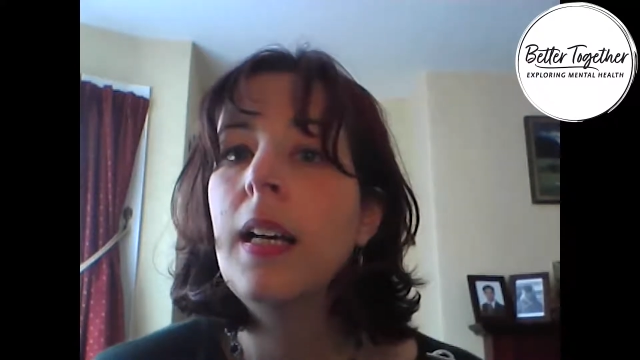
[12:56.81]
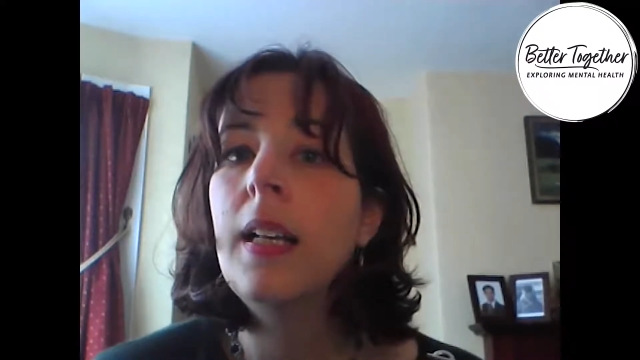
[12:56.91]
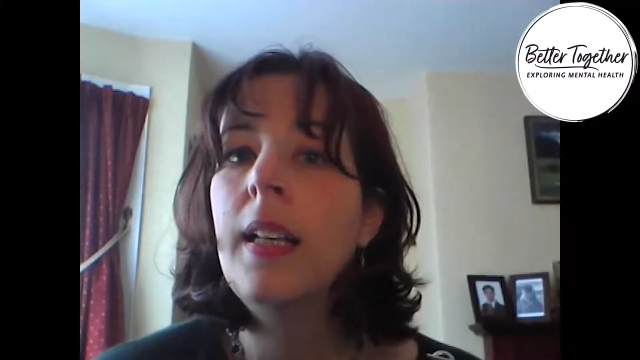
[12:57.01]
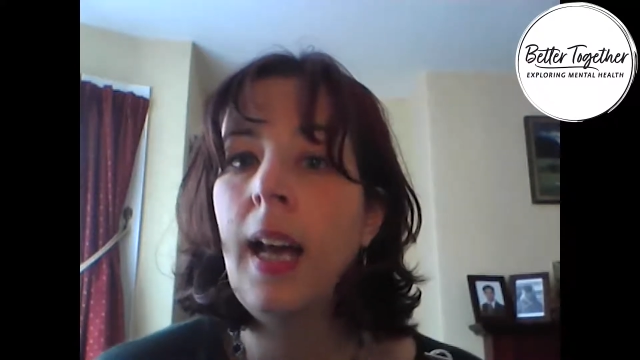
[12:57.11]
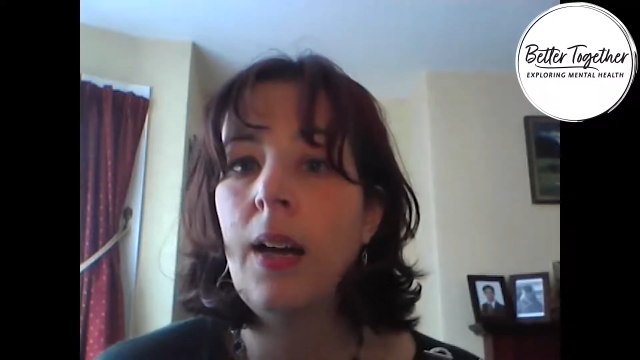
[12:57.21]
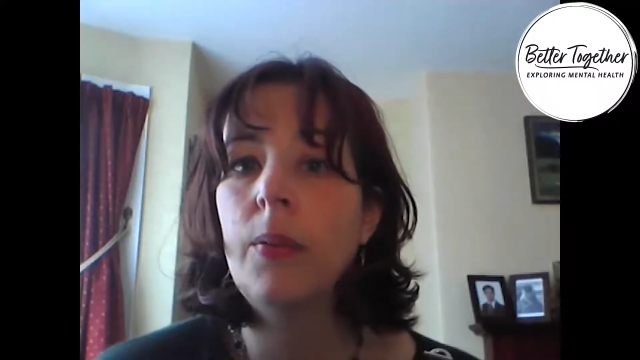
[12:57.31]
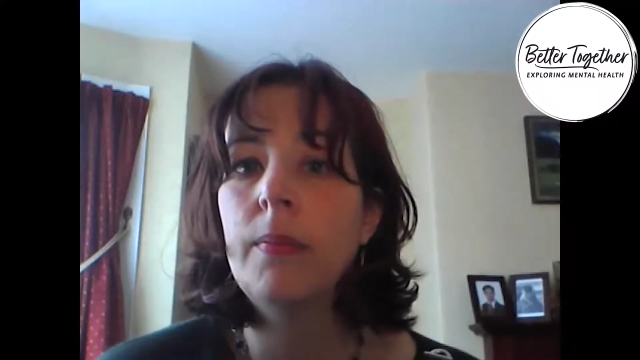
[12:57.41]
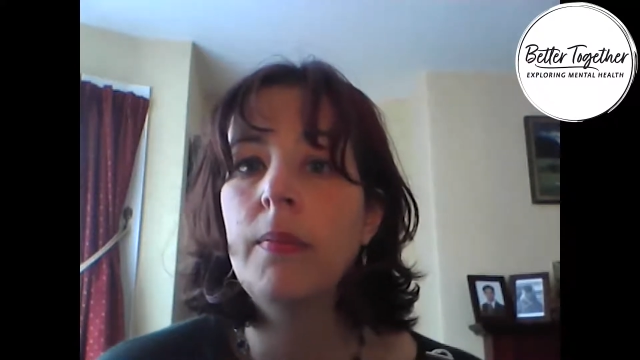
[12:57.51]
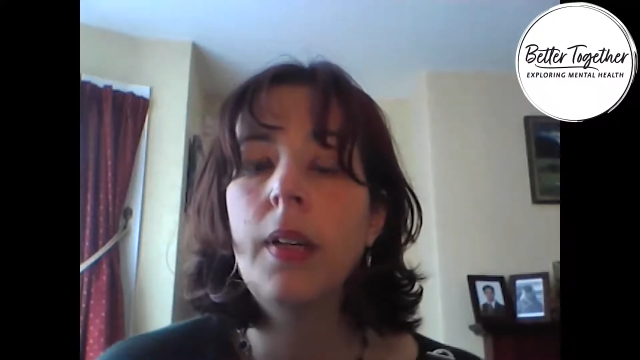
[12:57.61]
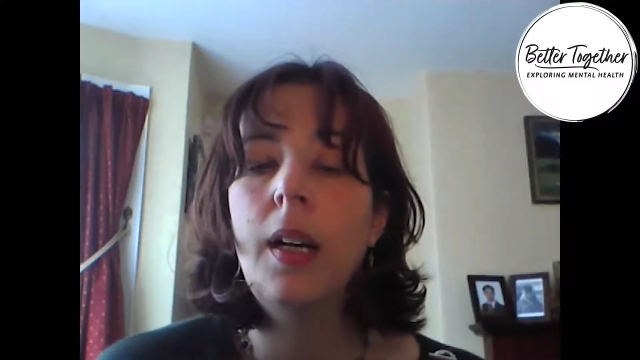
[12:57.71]
Now,
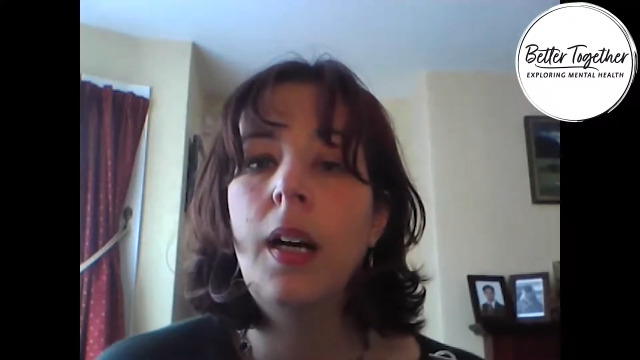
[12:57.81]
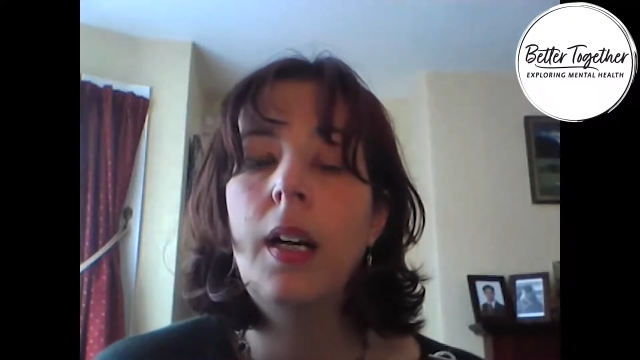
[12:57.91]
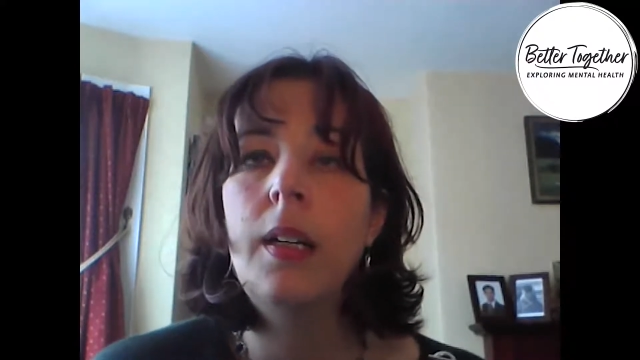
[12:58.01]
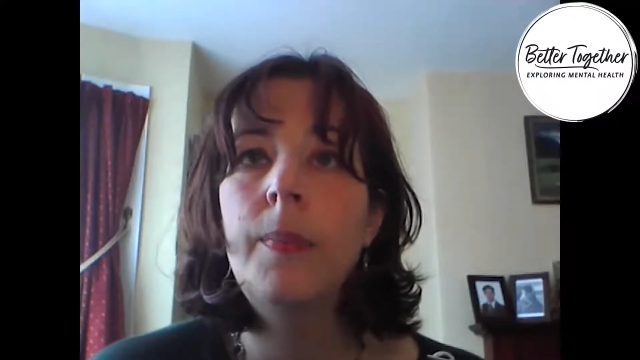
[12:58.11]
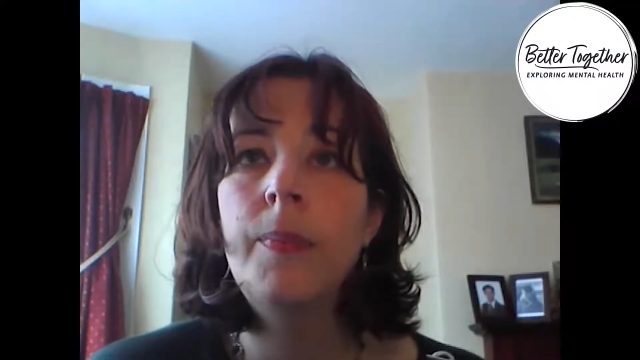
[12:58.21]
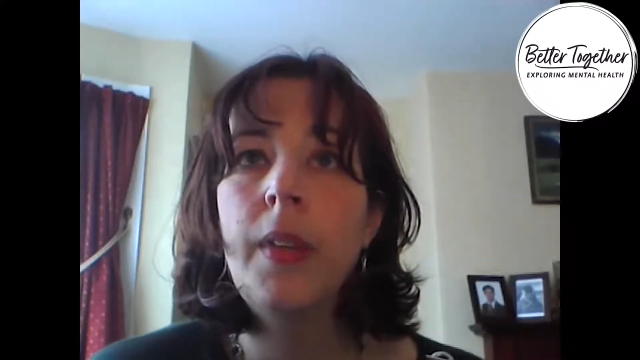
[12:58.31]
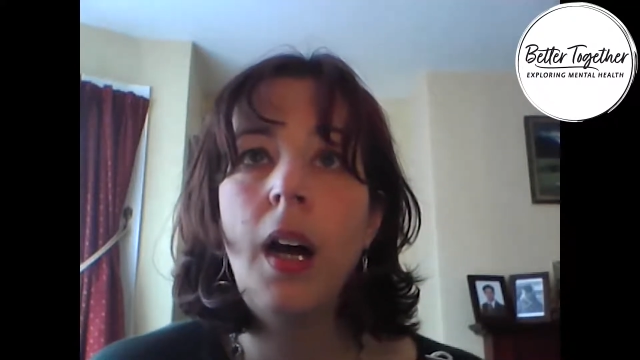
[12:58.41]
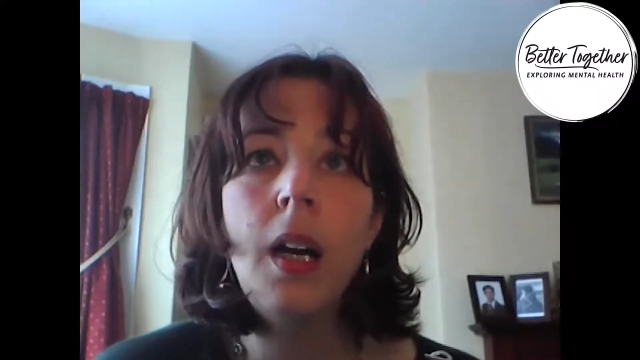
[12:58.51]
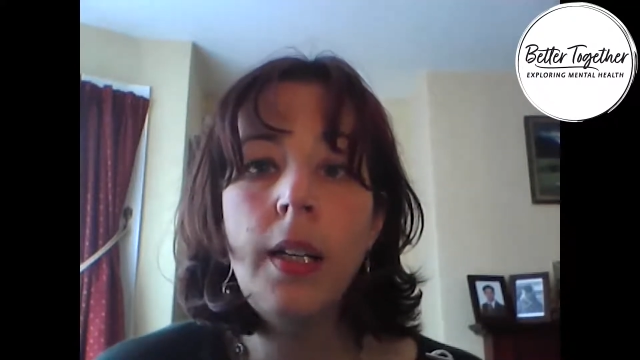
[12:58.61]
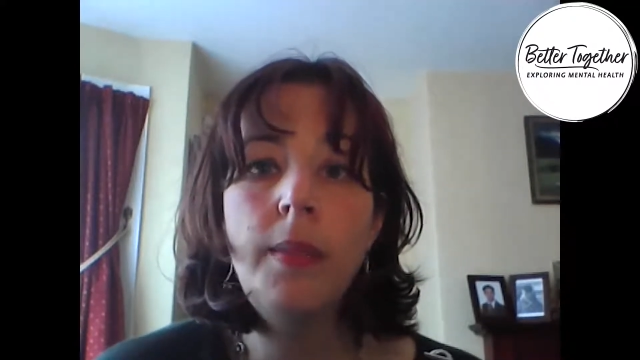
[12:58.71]

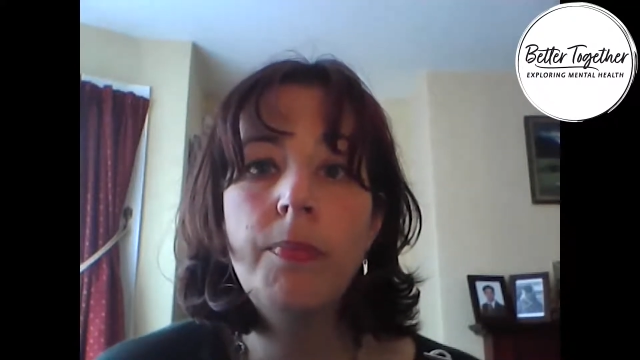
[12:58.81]
I